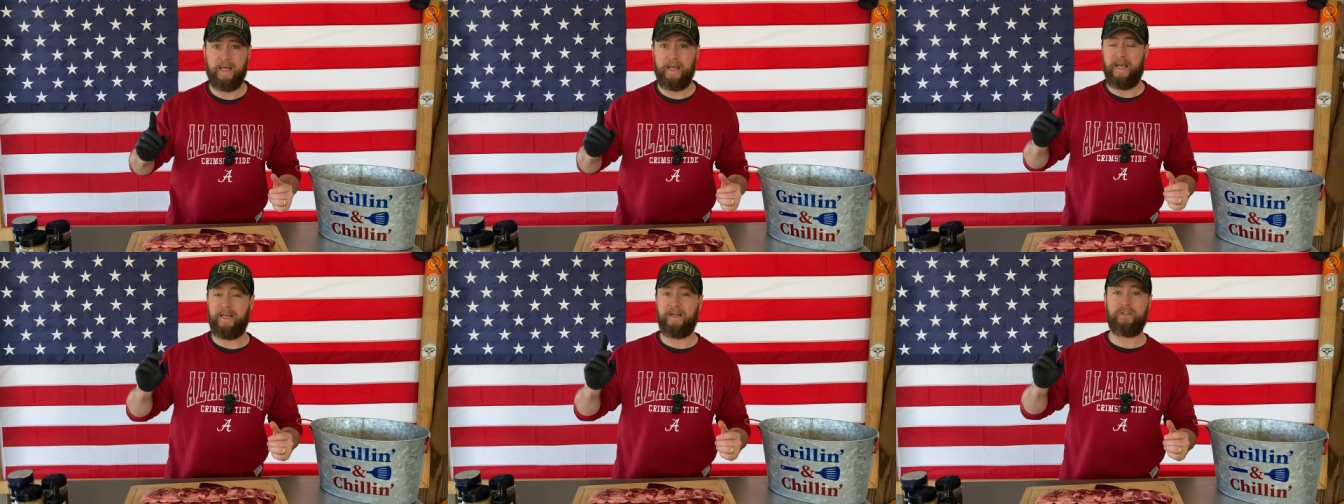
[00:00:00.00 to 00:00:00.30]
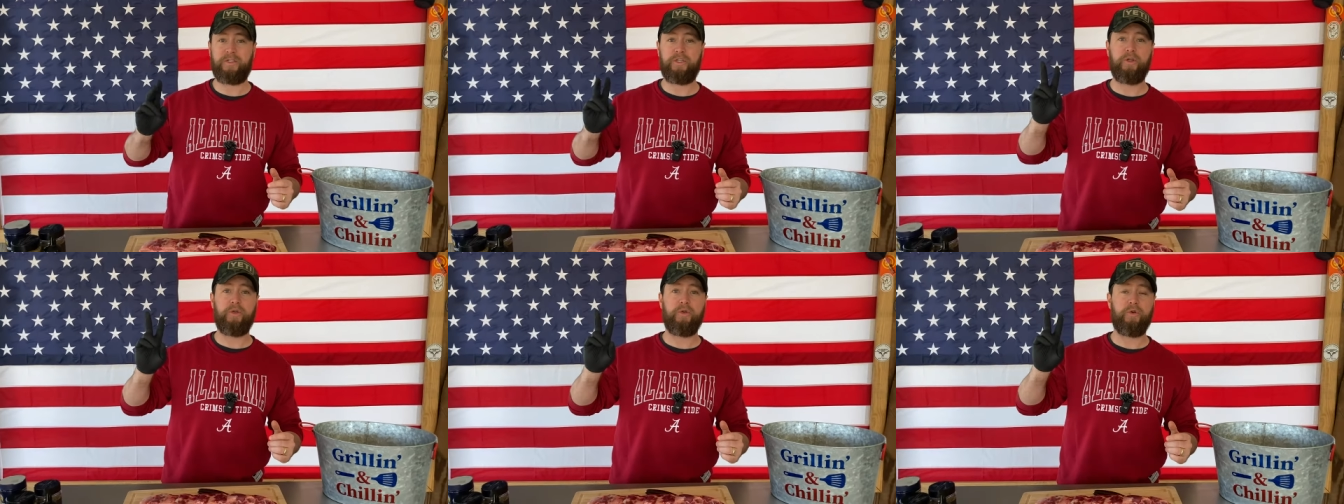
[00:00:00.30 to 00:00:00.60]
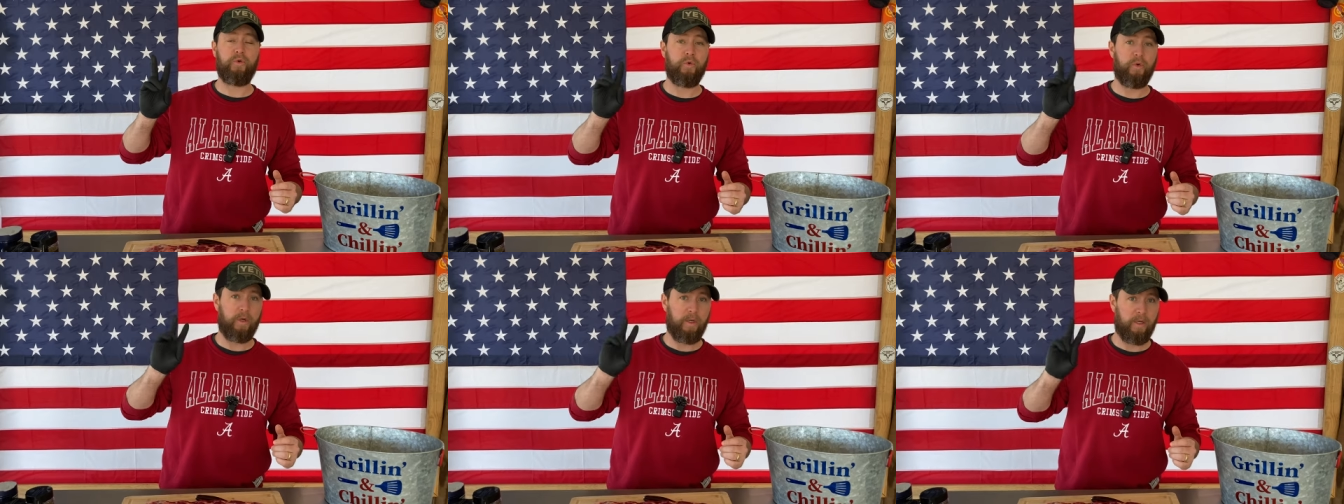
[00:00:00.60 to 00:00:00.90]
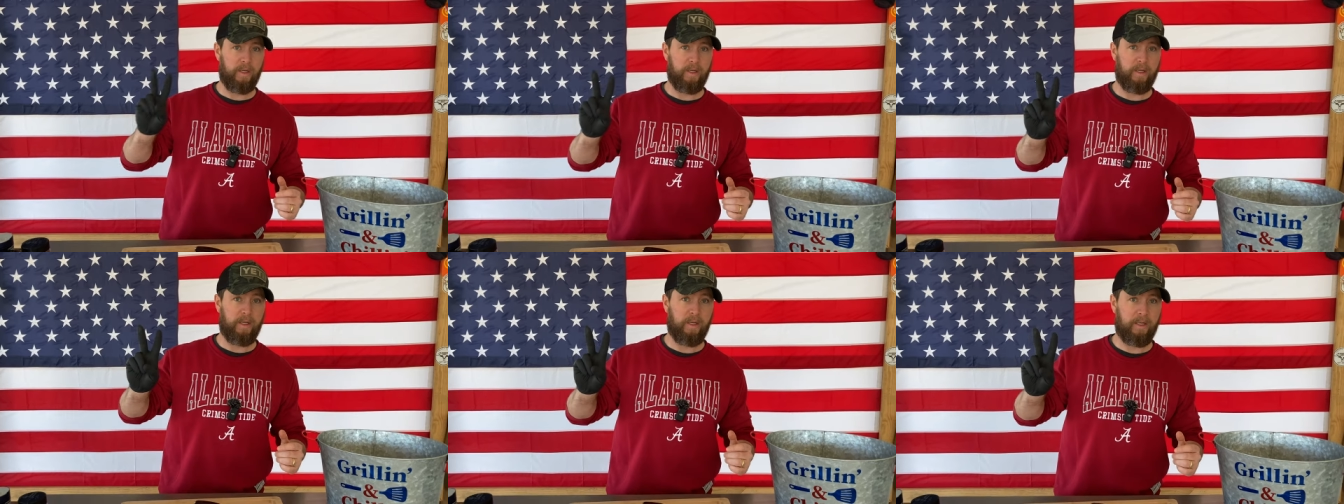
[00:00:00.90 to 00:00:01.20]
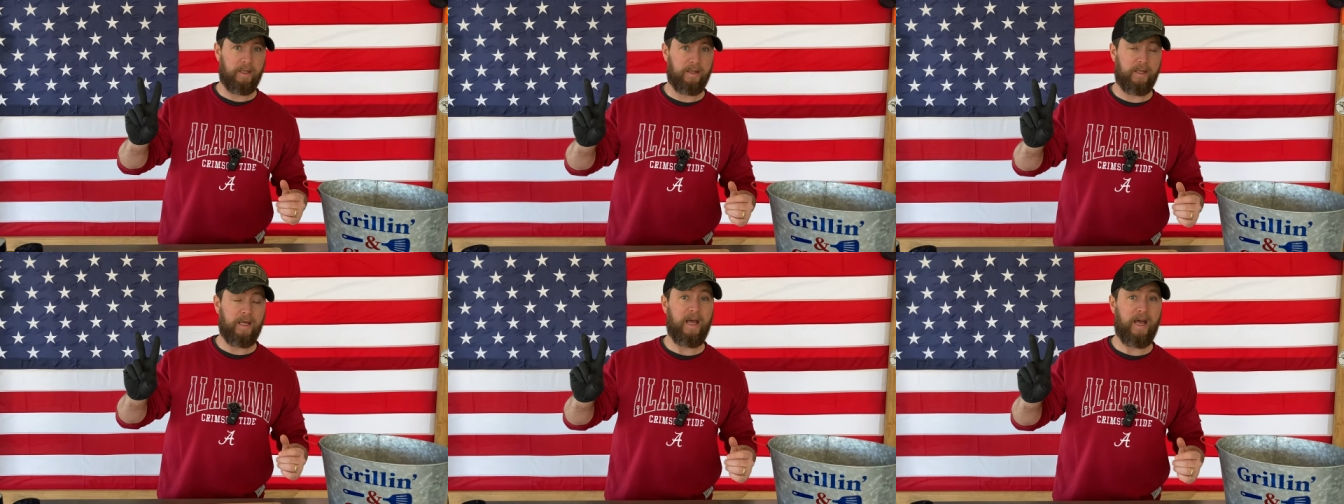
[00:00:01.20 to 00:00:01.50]
And two,
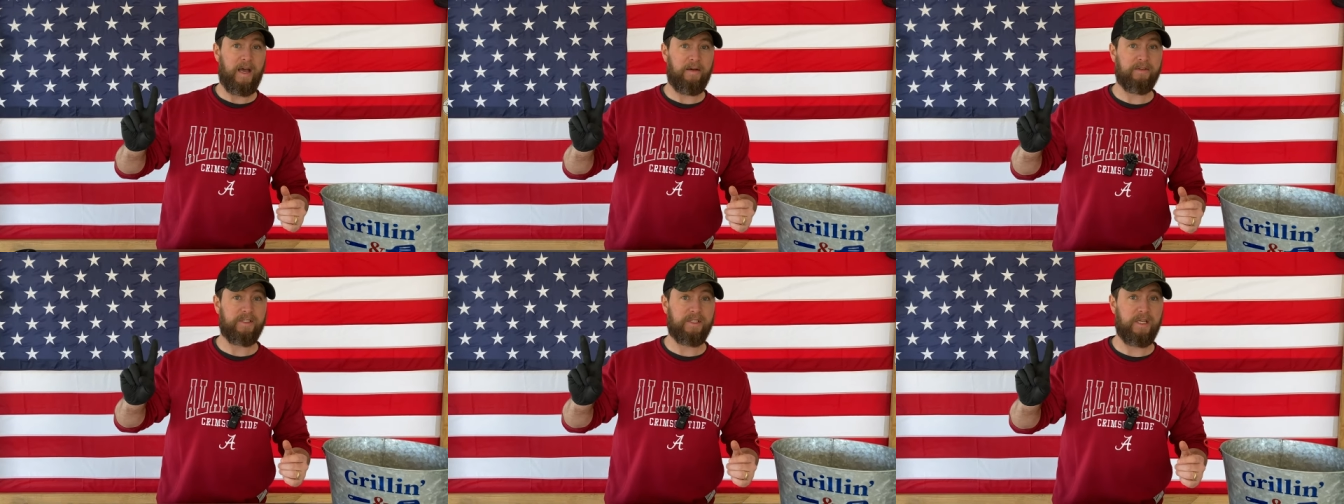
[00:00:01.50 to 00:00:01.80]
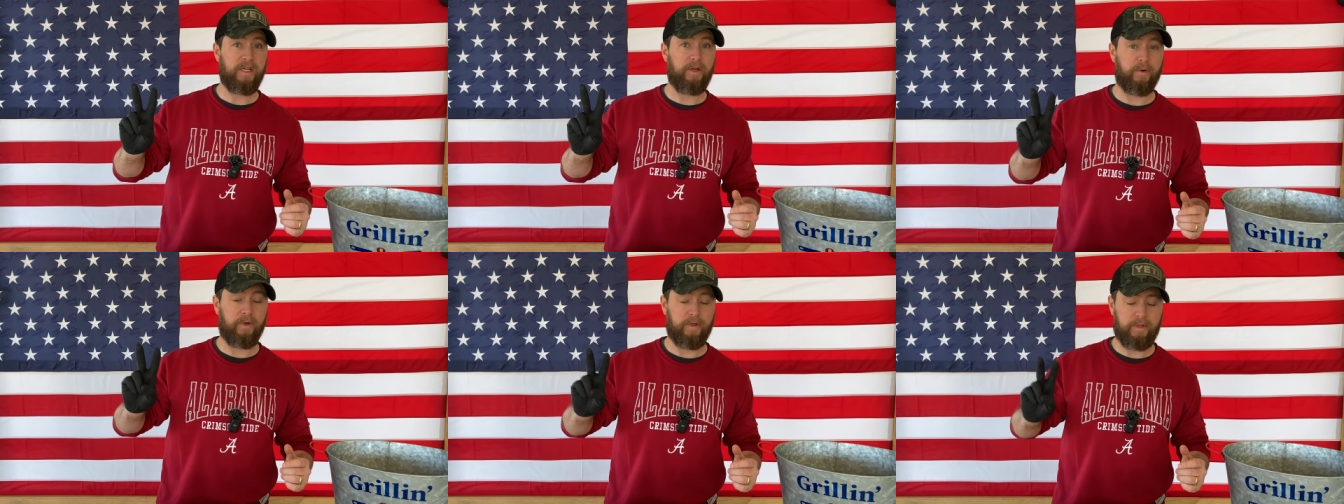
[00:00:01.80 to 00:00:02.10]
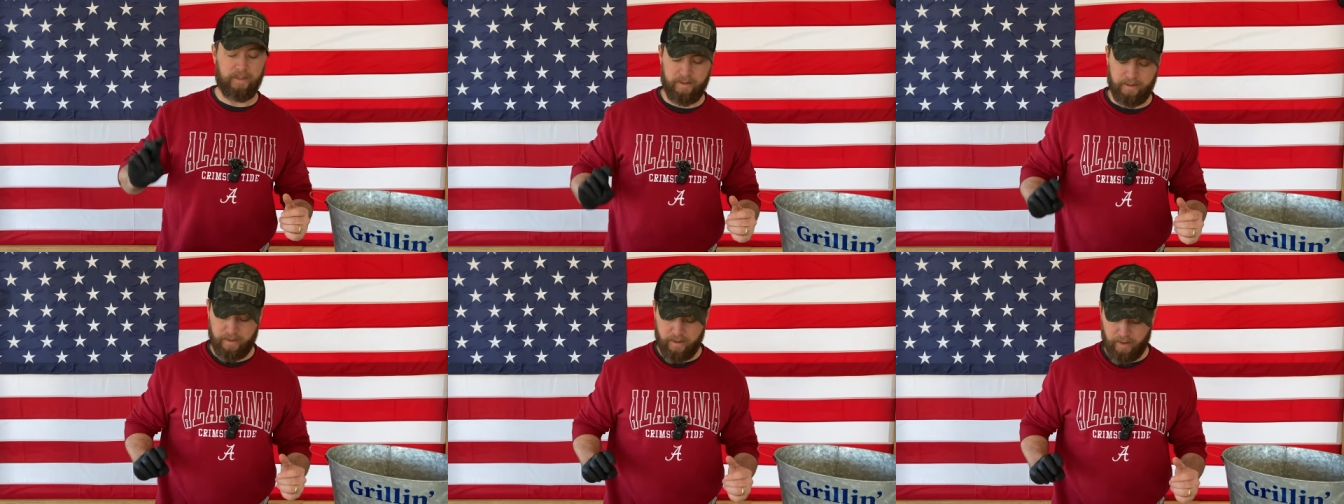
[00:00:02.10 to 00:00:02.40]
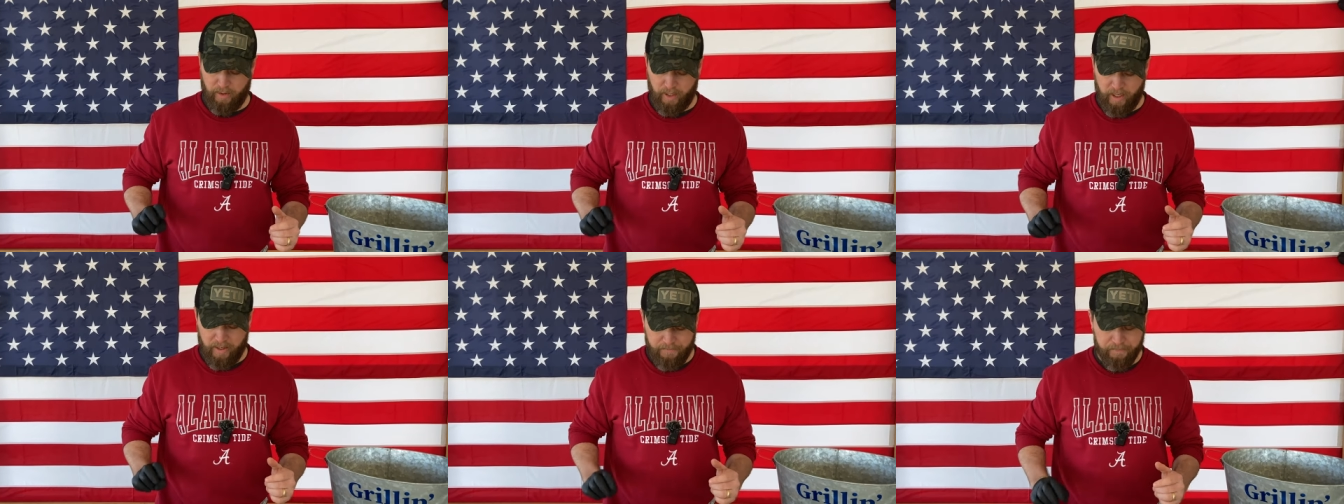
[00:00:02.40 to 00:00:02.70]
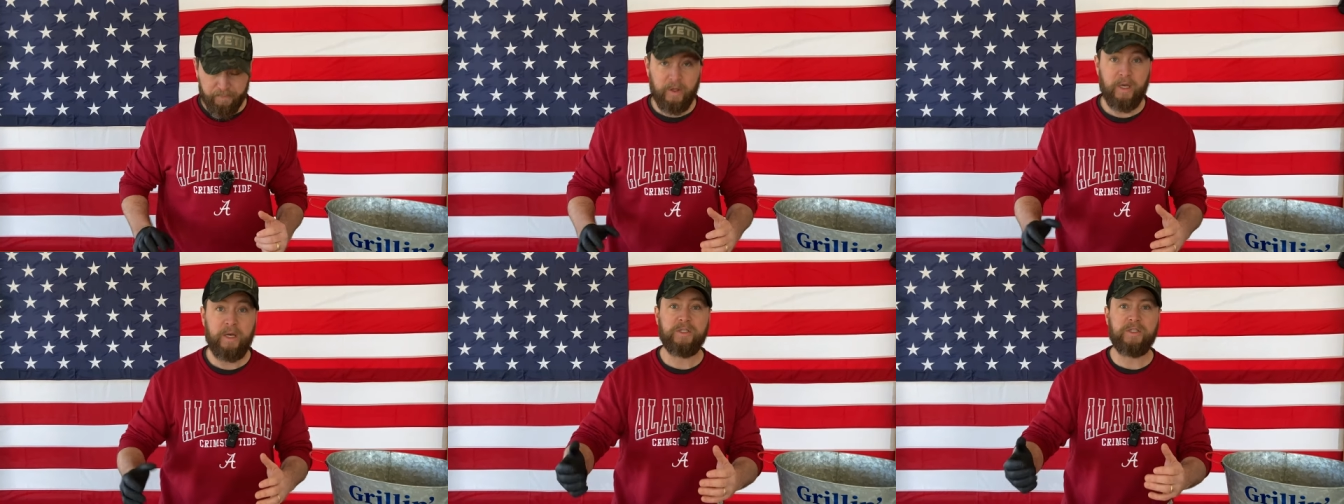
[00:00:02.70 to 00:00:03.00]
they have a secret, okay?
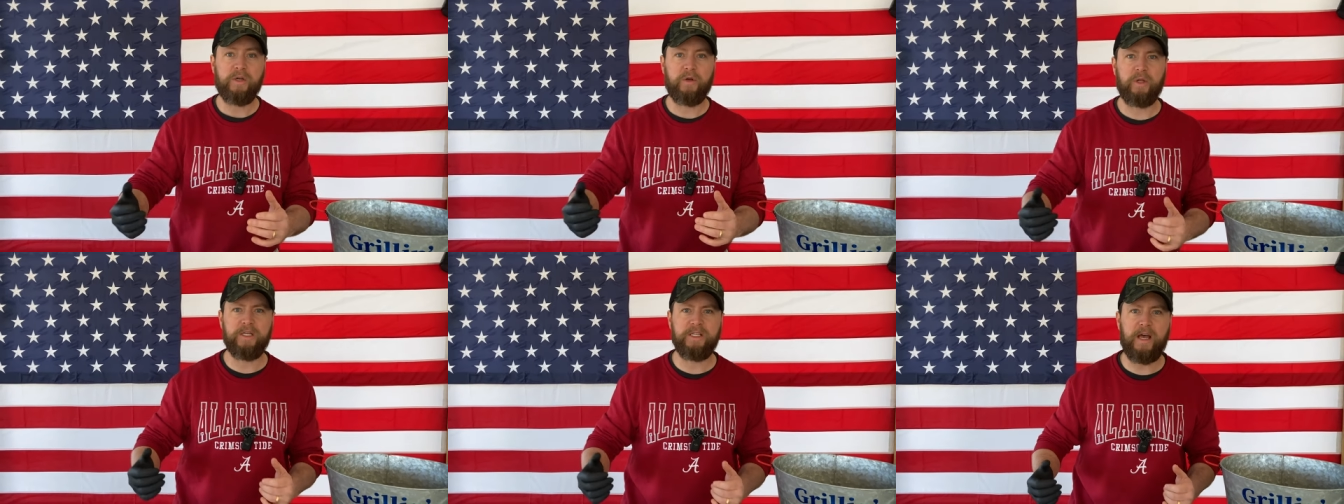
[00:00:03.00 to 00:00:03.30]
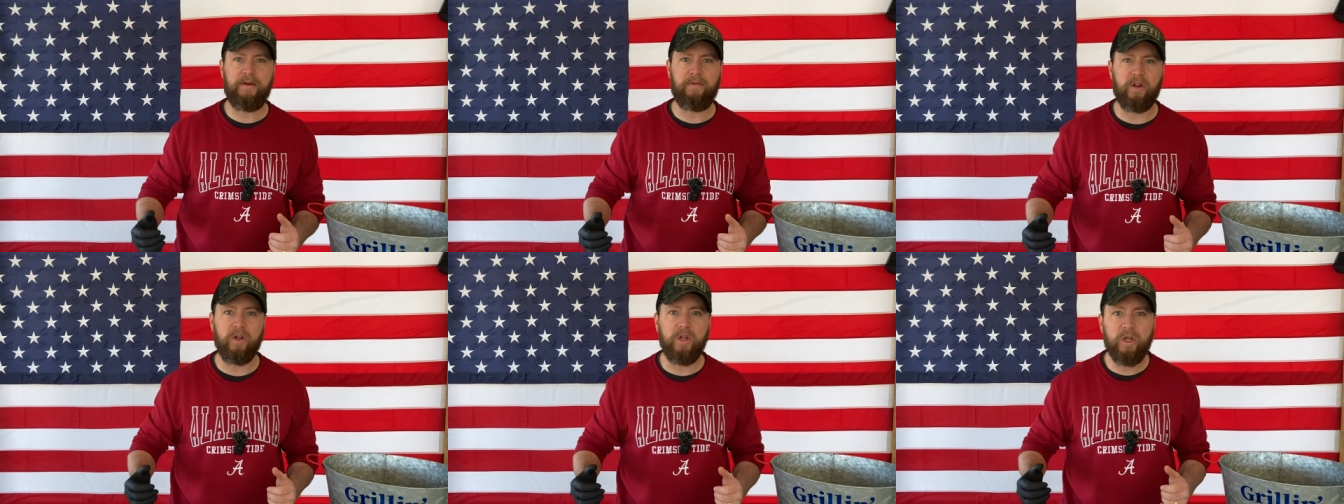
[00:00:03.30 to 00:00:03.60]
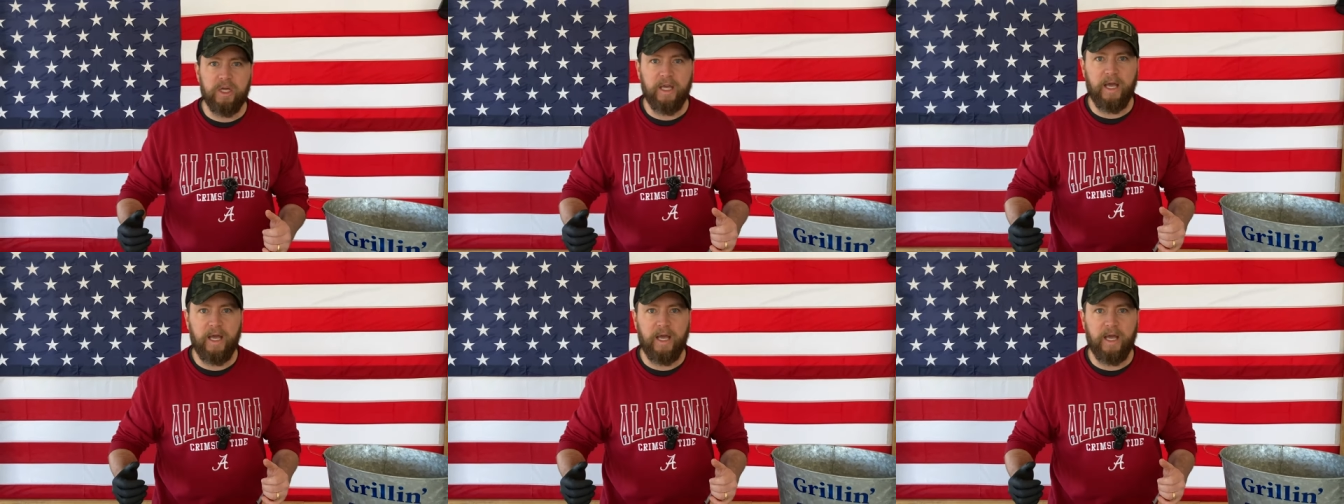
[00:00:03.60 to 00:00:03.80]
So let's have a look